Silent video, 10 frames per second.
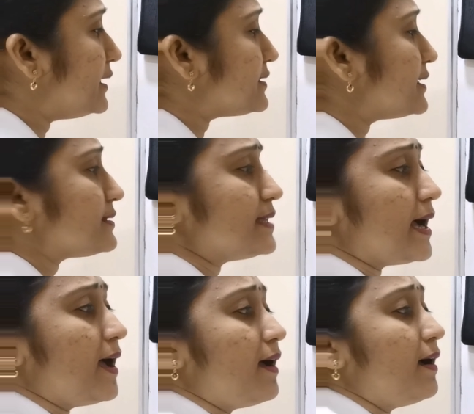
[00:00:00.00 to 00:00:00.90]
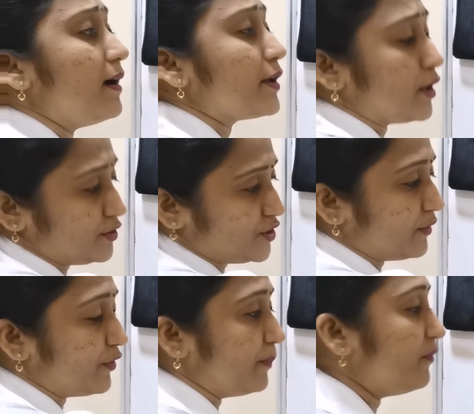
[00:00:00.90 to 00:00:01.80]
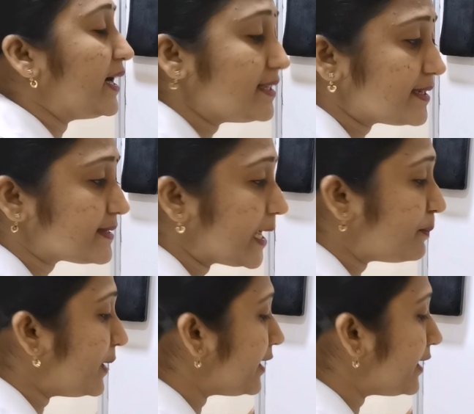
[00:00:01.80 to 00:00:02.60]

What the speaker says: this is the roster form. What is the set